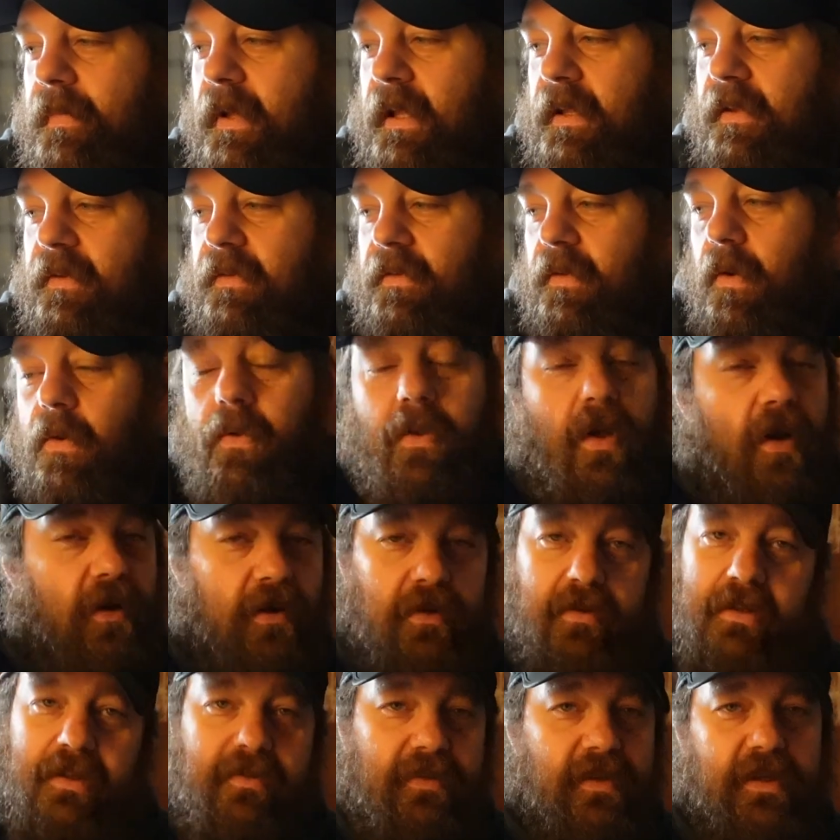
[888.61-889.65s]
He's no
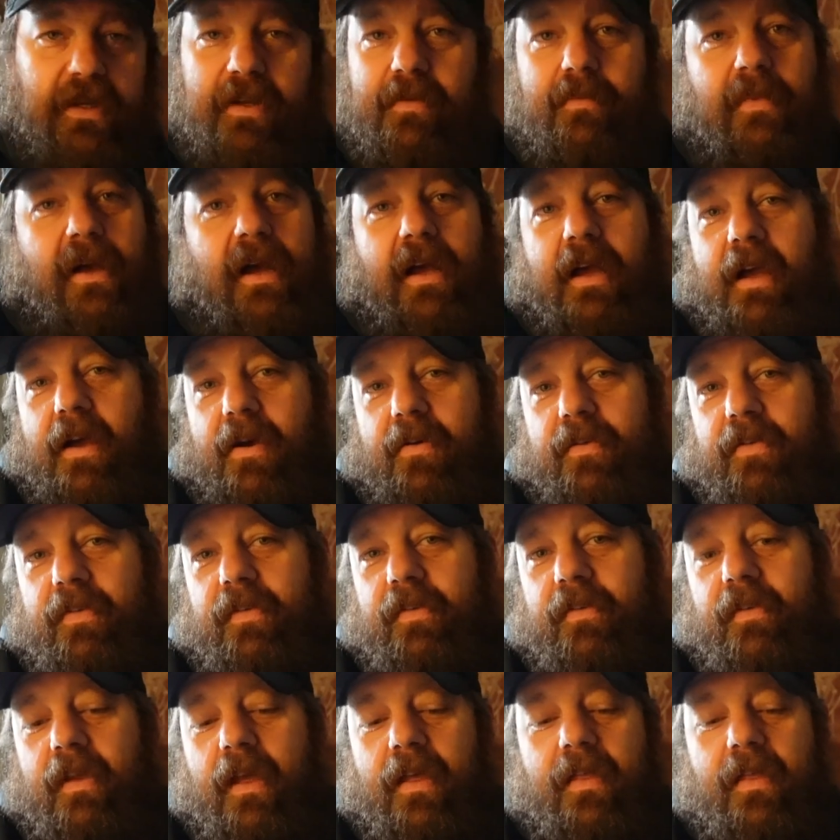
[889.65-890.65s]
longer living in my house.